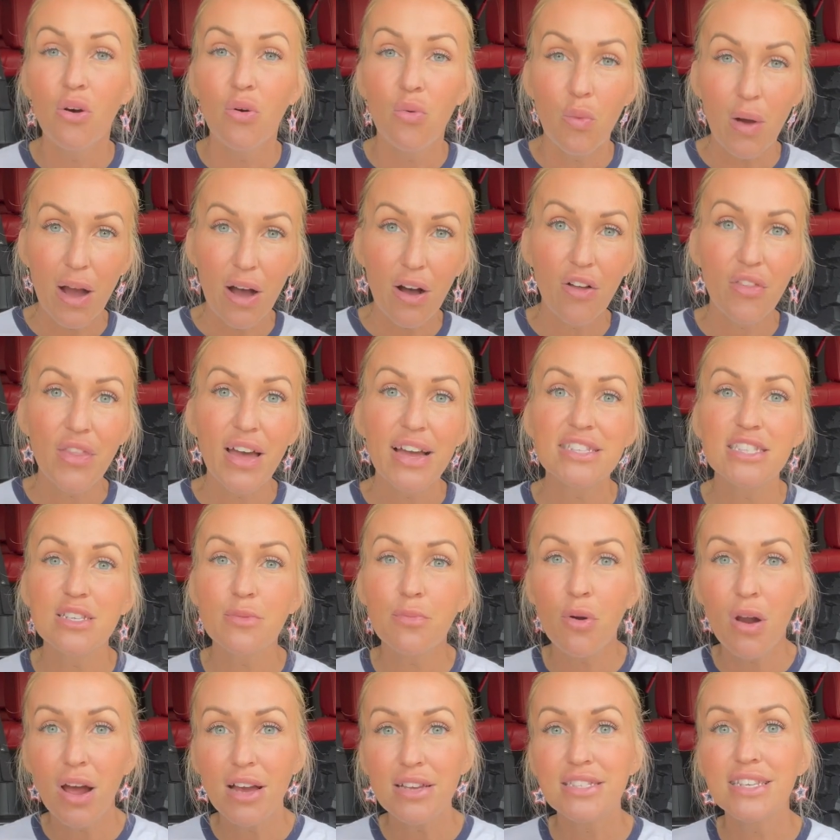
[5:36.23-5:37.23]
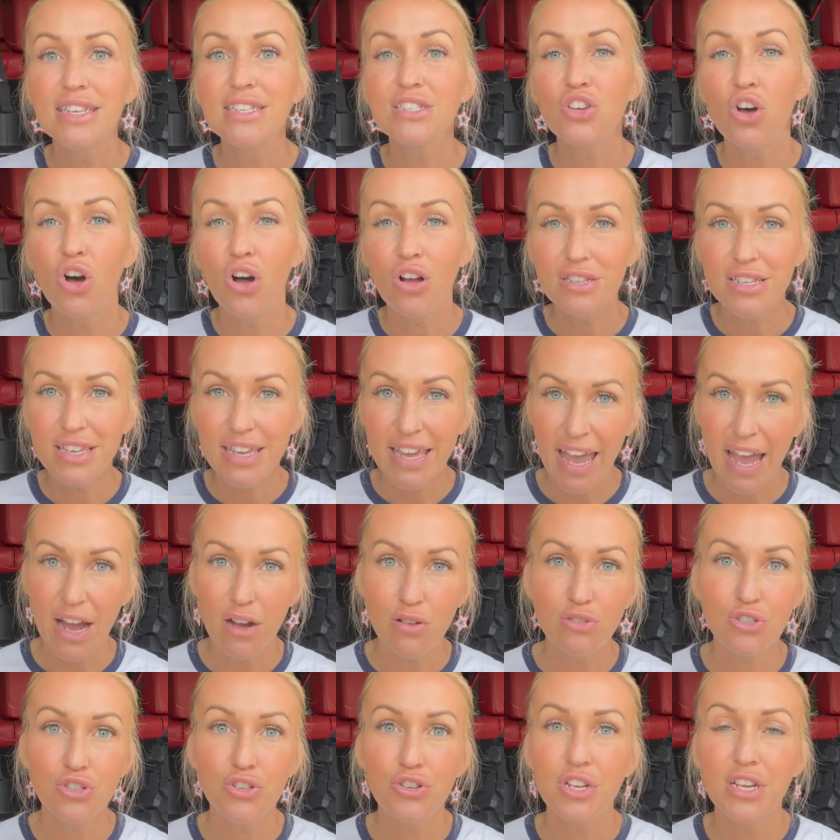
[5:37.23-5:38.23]
Well, that's a process called
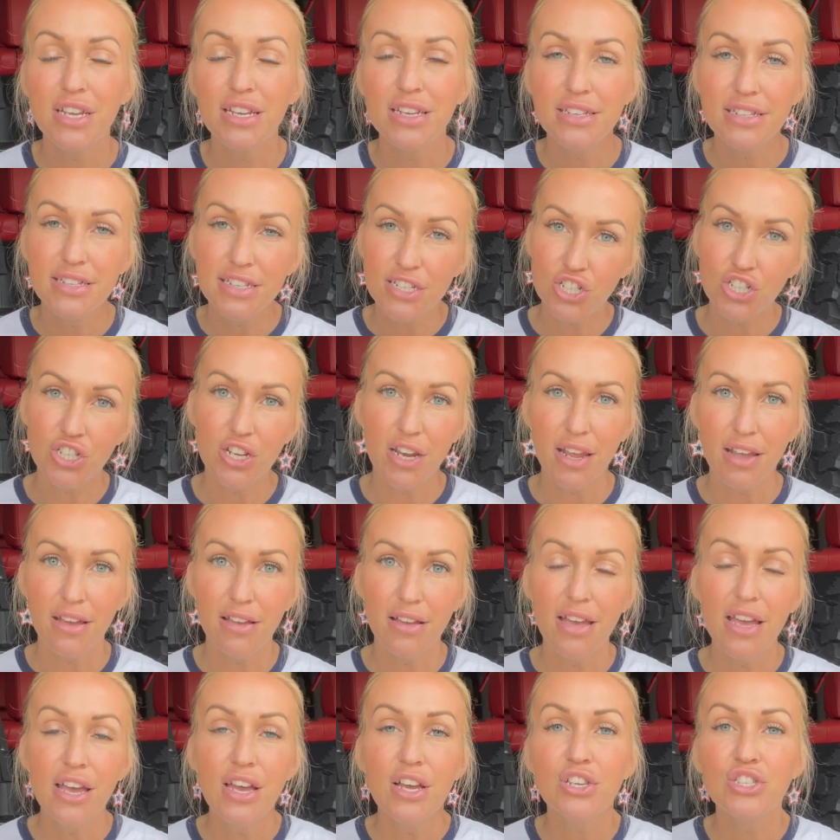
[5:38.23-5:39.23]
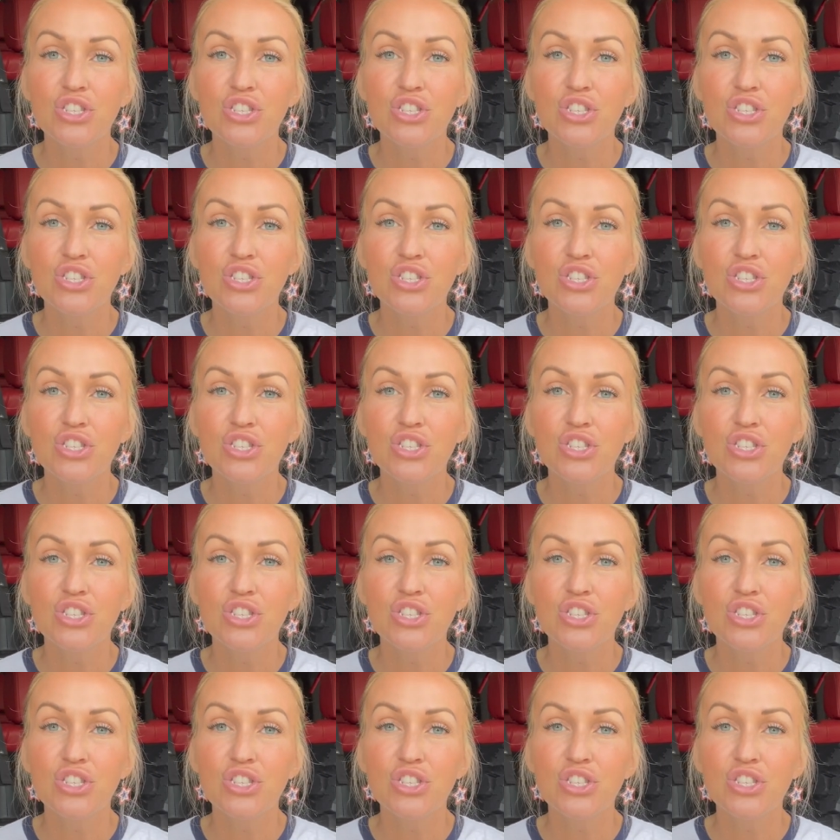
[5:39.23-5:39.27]
counter conditioning.